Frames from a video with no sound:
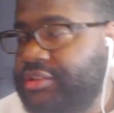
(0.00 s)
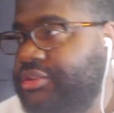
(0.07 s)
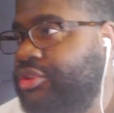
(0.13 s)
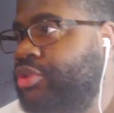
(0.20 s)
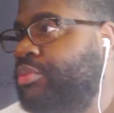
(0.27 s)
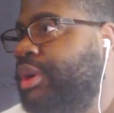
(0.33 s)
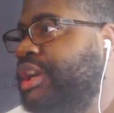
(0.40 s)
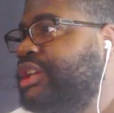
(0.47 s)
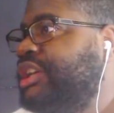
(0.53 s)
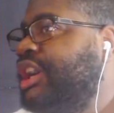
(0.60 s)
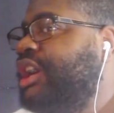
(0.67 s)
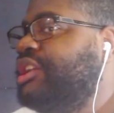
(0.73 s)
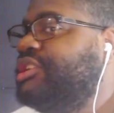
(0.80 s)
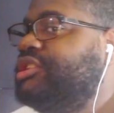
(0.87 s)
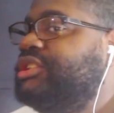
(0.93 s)
Oh my
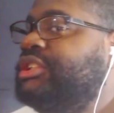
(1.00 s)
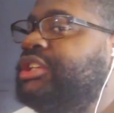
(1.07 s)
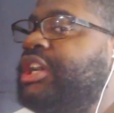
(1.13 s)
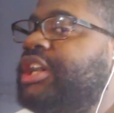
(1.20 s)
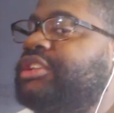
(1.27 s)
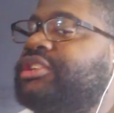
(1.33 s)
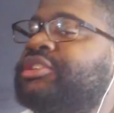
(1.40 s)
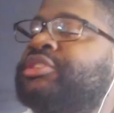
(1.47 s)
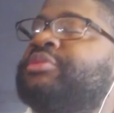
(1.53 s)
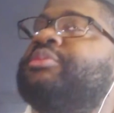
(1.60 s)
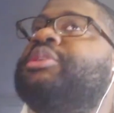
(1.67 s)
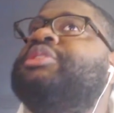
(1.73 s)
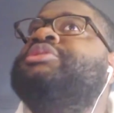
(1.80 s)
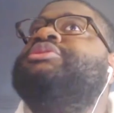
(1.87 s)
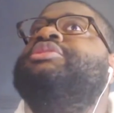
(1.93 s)
God, another
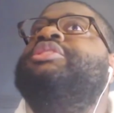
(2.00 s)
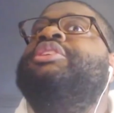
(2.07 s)
commercial.